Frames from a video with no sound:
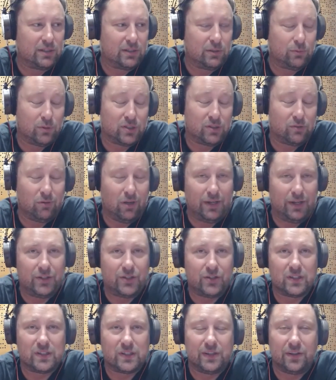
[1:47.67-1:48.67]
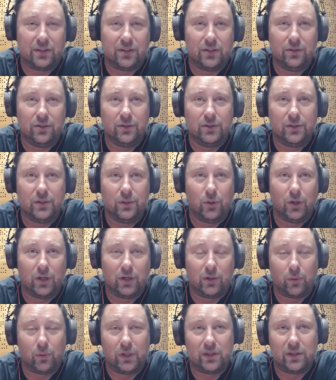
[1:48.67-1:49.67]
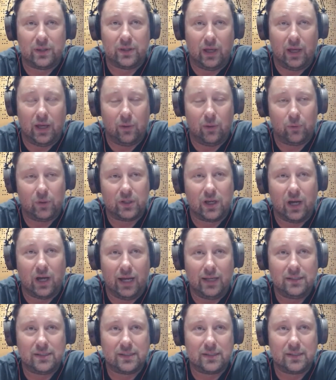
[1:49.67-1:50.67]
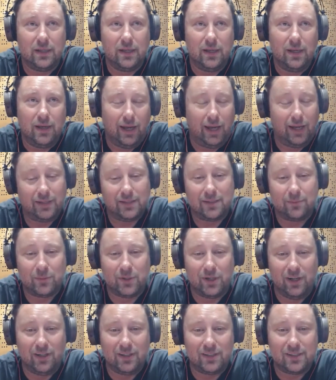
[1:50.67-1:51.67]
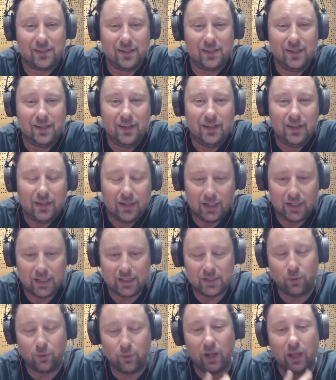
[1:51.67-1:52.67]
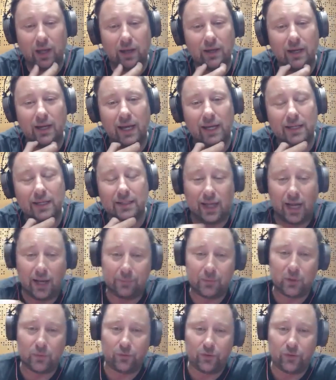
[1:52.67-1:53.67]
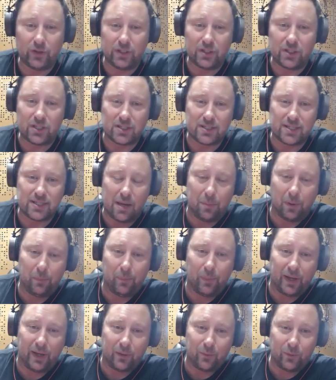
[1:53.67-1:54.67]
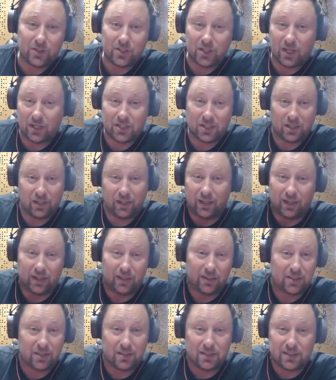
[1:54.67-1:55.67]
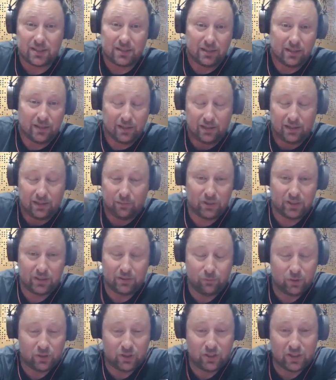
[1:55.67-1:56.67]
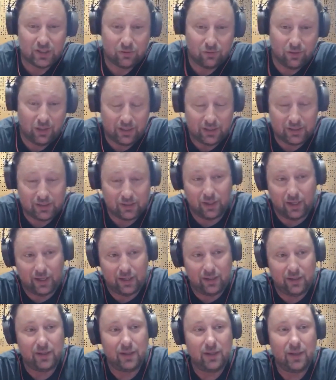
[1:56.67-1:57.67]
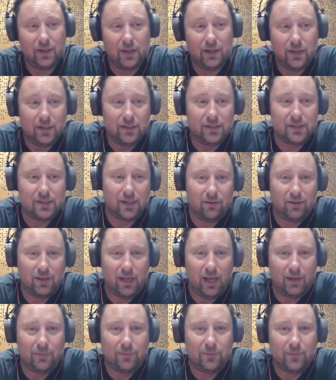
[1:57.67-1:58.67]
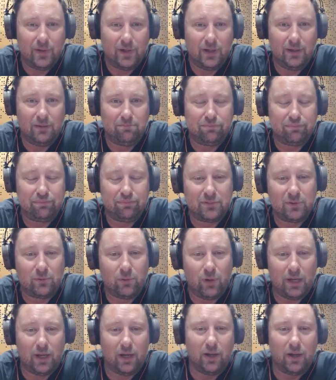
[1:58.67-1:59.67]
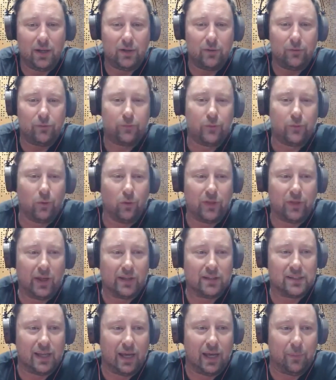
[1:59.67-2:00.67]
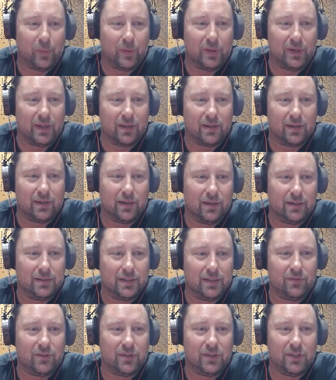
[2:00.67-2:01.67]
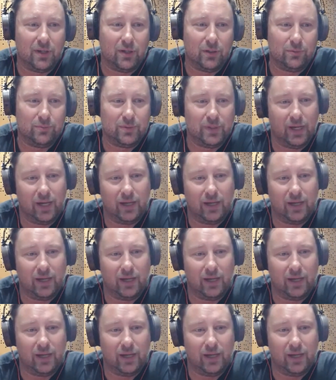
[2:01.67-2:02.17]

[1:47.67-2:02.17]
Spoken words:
was really interesting to work with guys and some girls. As well, I had a time to finish a sample pack, which actually just was just released today. So yeah, quite a lot of cool things happening, even though